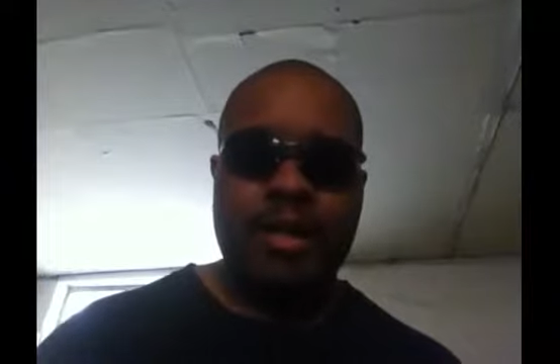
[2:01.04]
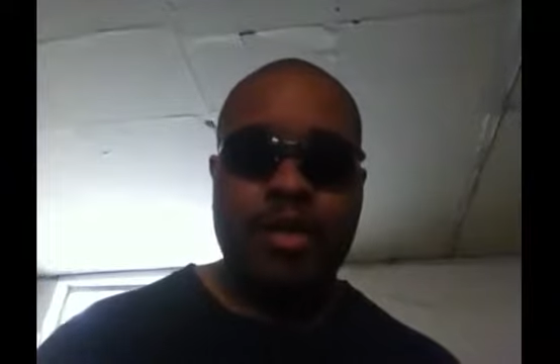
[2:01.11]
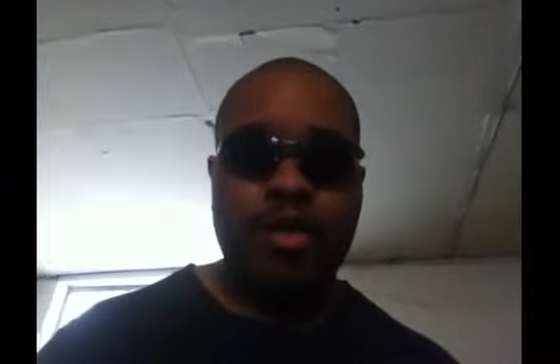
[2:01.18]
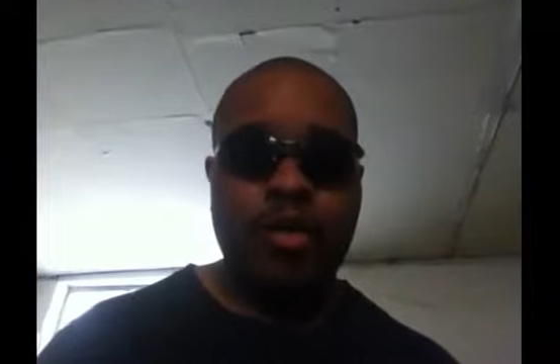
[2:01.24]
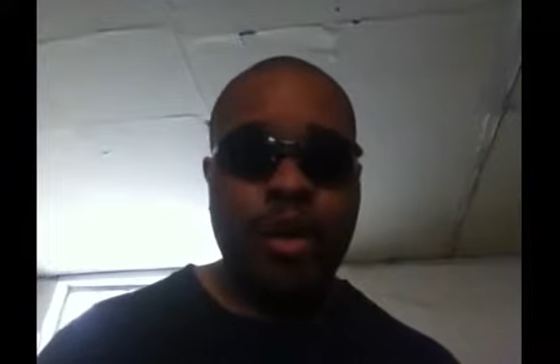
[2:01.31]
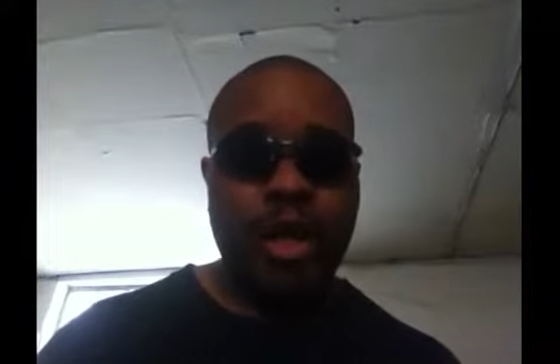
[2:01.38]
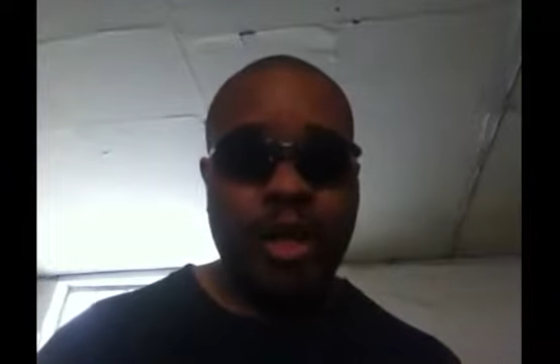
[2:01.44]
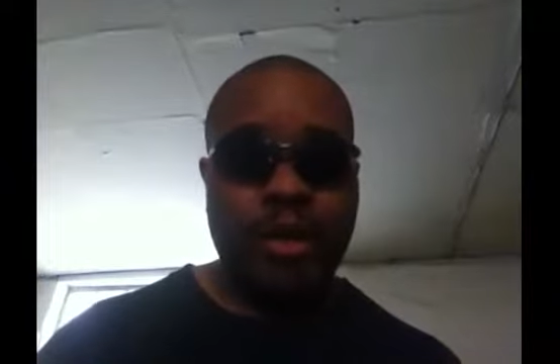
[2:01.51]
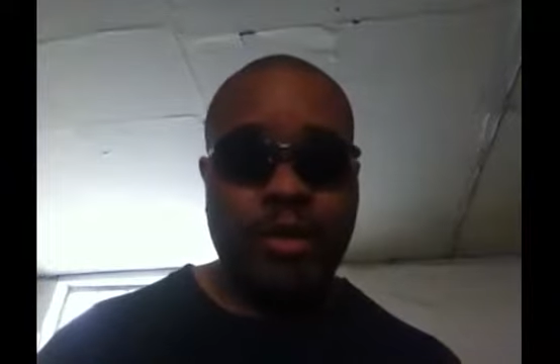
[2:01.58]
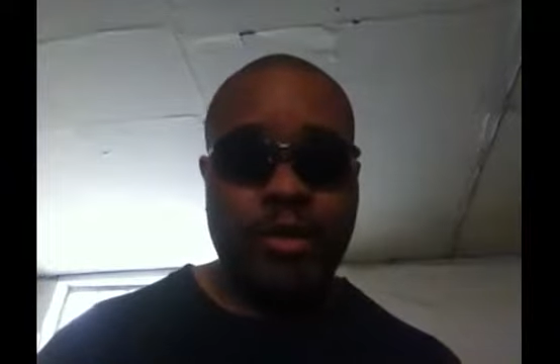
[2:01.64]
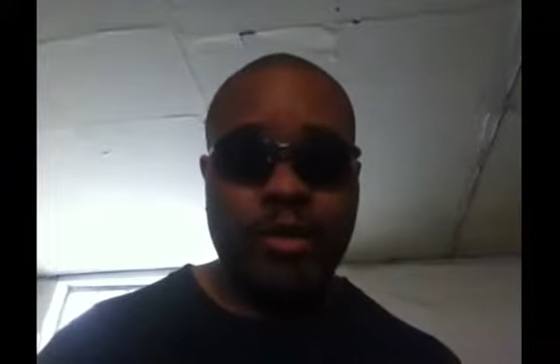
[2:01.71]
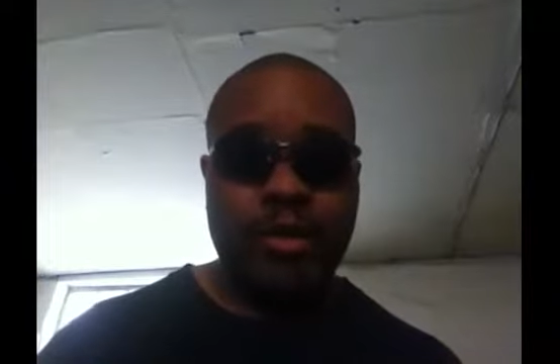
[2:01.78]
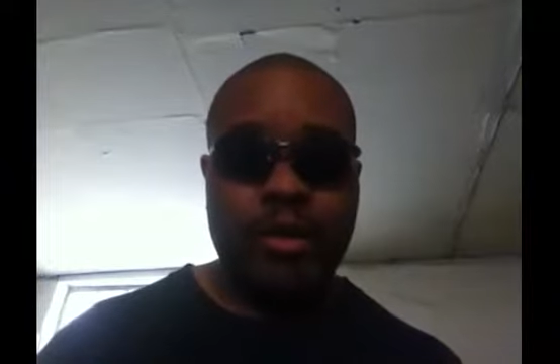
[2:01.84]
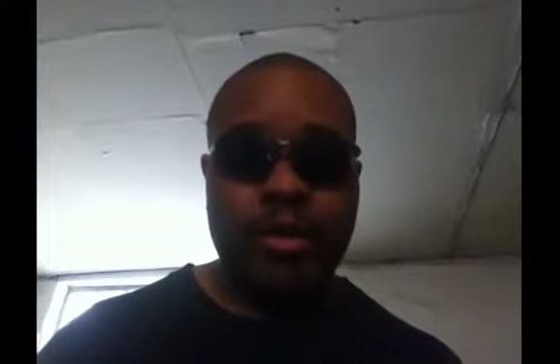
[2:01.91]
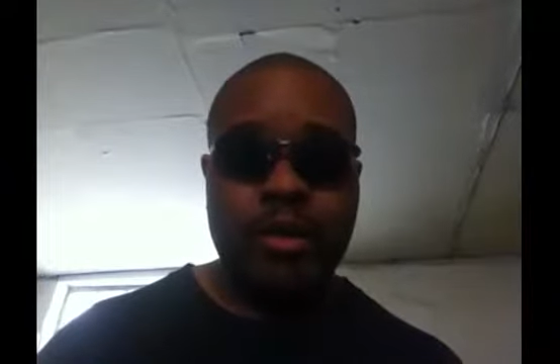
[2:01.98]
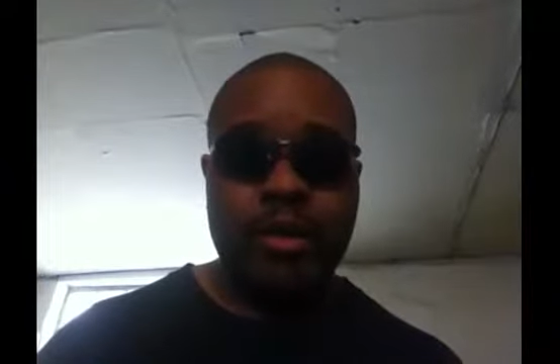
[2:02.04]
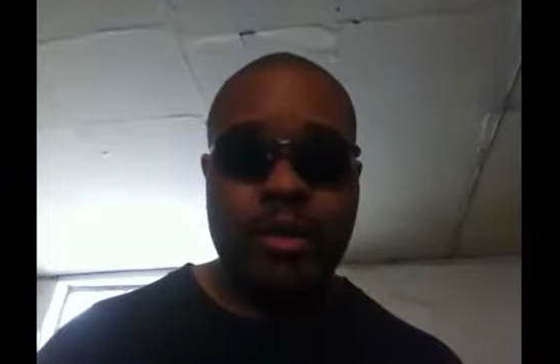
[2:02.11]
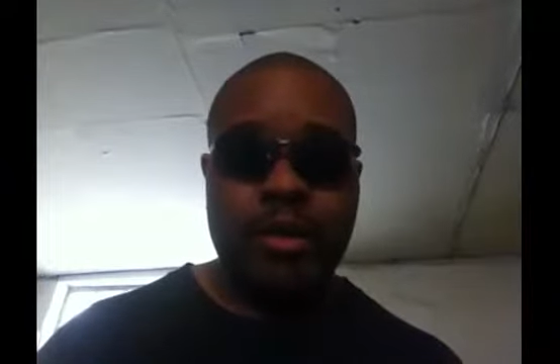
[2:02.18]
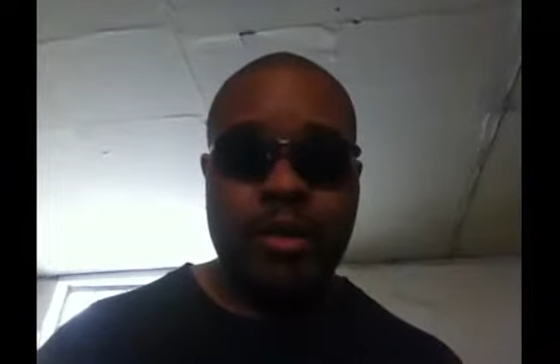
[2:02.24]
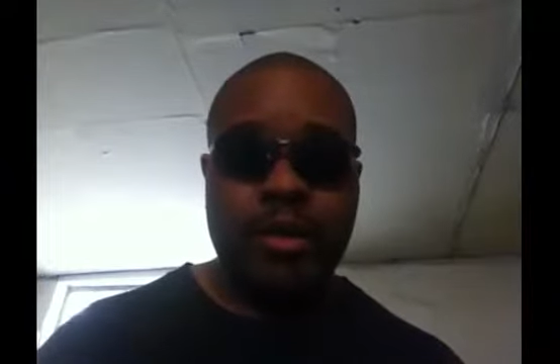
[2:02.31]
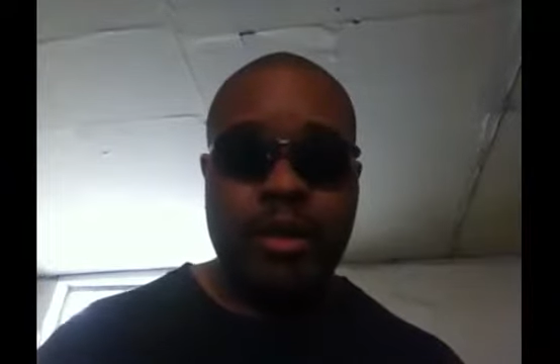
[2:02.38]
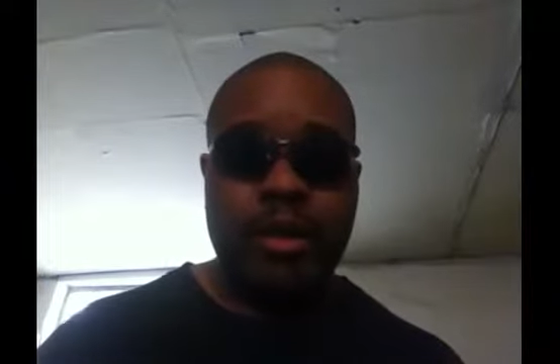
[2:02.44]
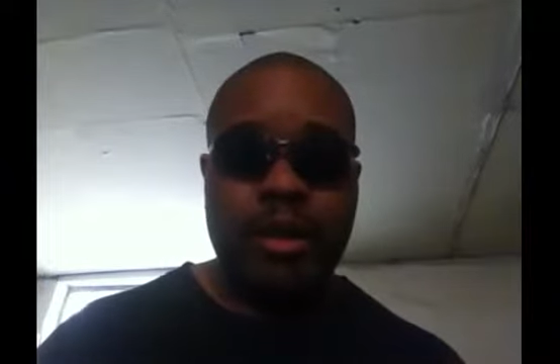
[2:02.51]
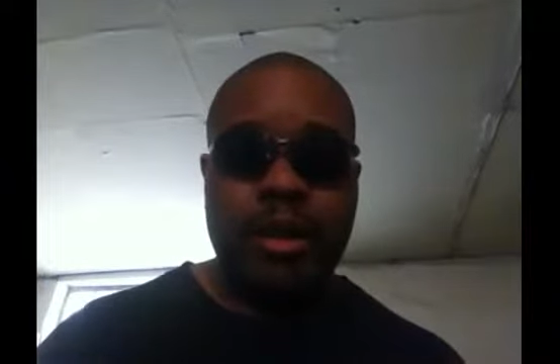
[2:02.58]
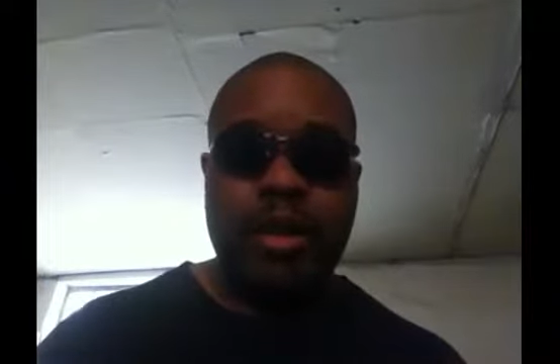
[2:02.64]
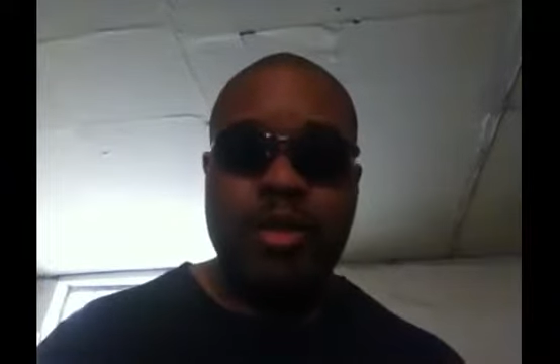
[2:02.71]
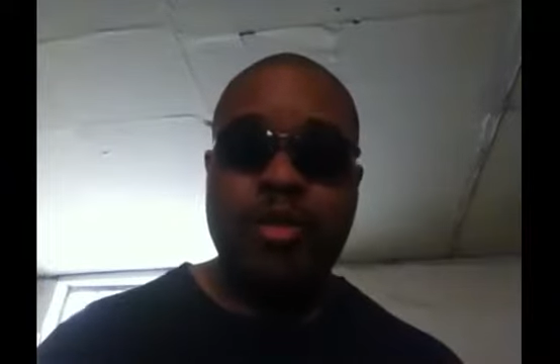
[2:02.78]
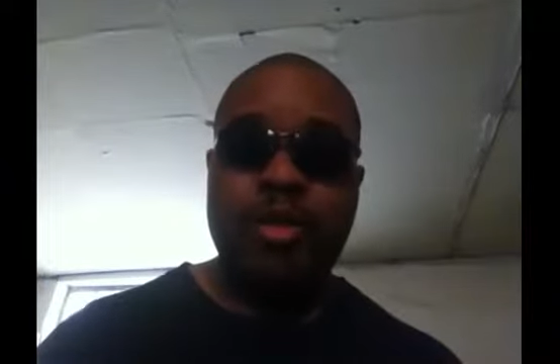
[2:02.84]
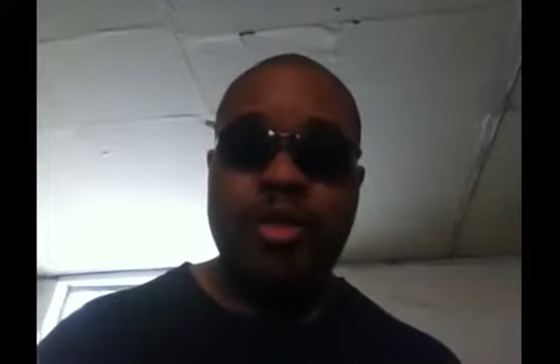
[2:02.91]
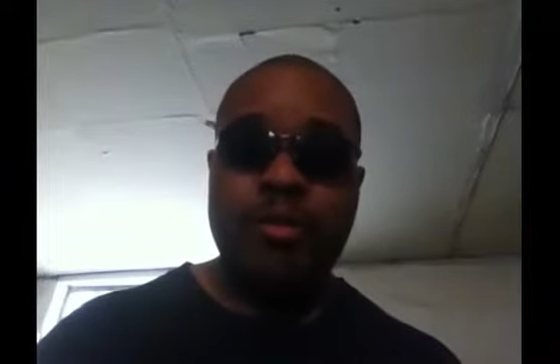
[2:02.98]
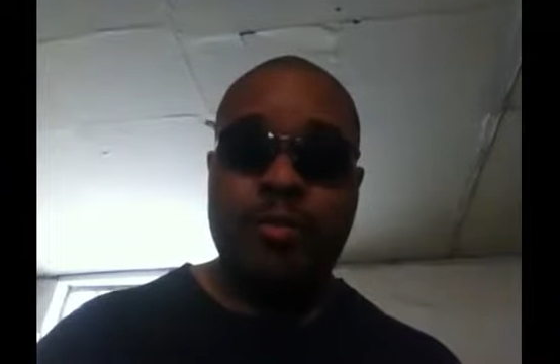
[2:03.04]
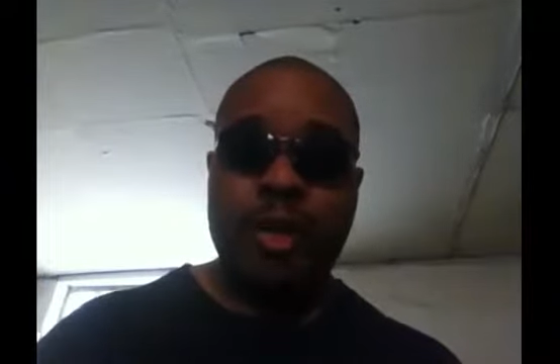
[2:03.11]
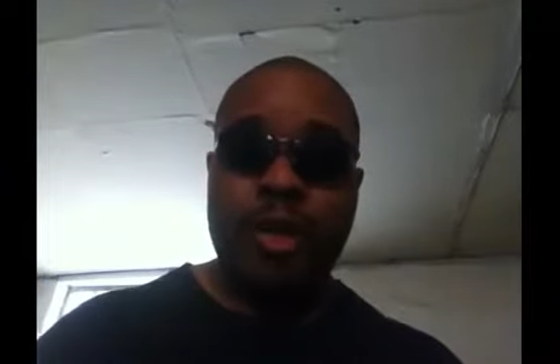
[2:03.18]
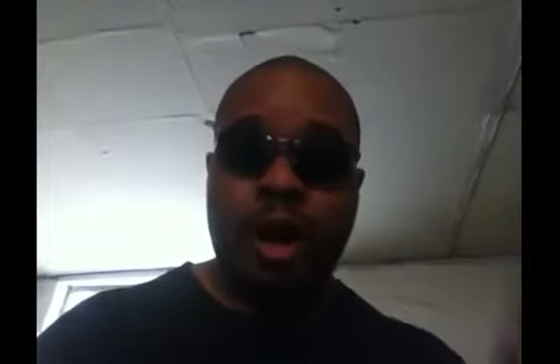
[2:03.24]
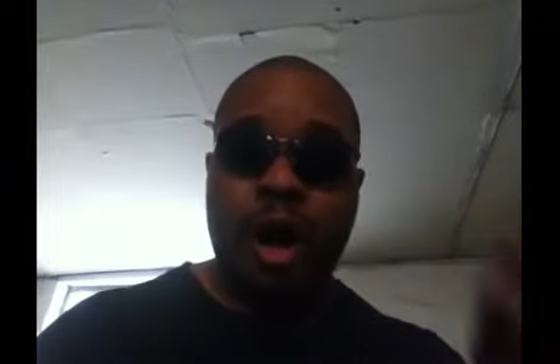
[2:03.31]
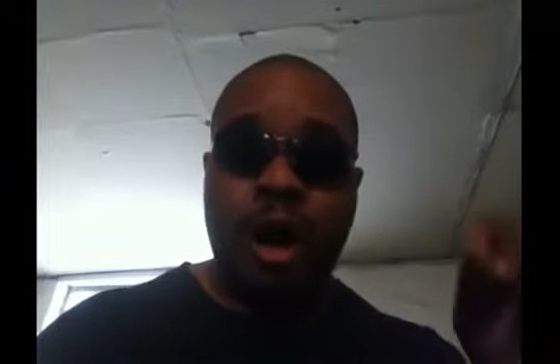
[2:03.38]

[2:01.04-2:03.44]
Who wins? You can spell